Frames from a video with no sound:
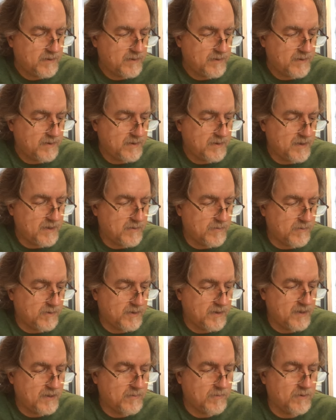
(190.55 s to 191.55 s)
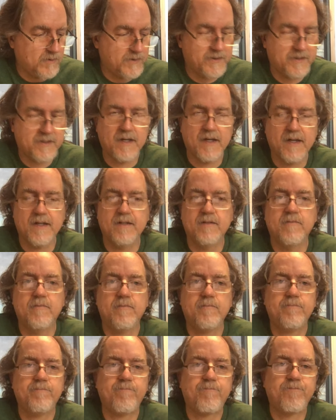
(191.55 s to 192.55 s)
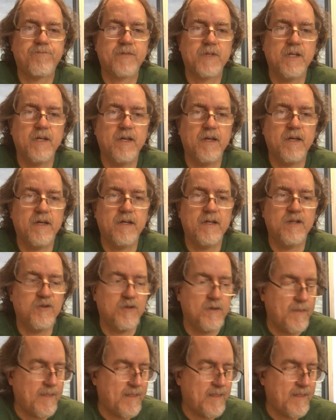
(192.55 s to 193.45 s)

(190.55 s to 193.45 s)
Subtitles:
the equal sign. And